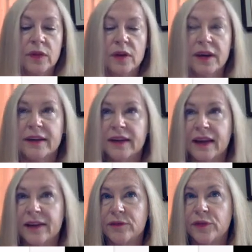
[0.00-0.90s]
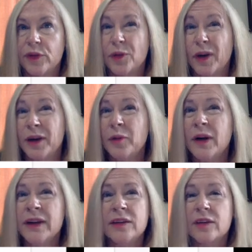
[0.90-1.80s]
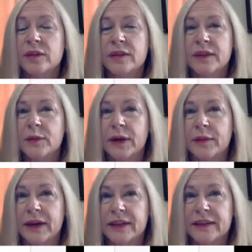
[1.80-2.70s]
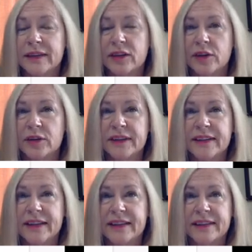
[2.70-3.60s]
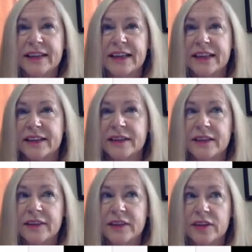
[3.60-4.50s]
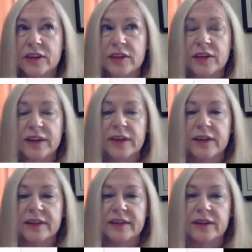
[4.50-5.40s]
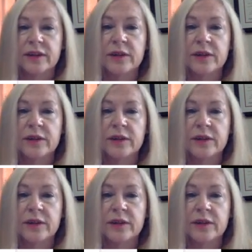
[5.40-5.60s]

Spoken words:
Okay, and for Y1, you don't see Y1, so you only see the sign if it's greater or equal to 0.